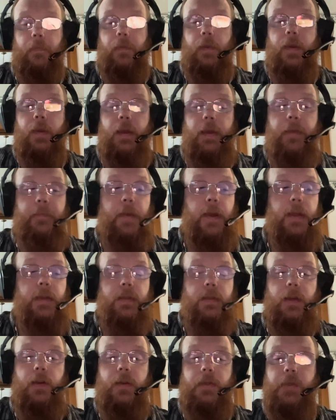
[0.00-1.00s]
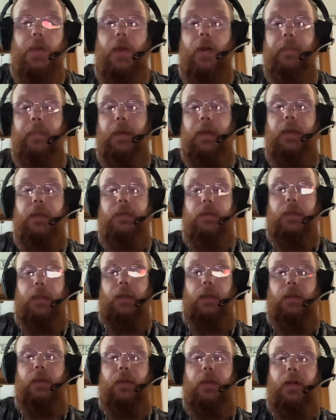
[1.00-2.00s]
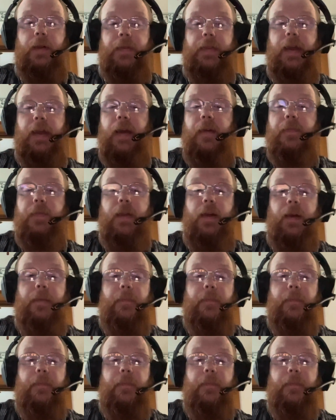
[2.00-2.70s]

It makes their job easy. They have to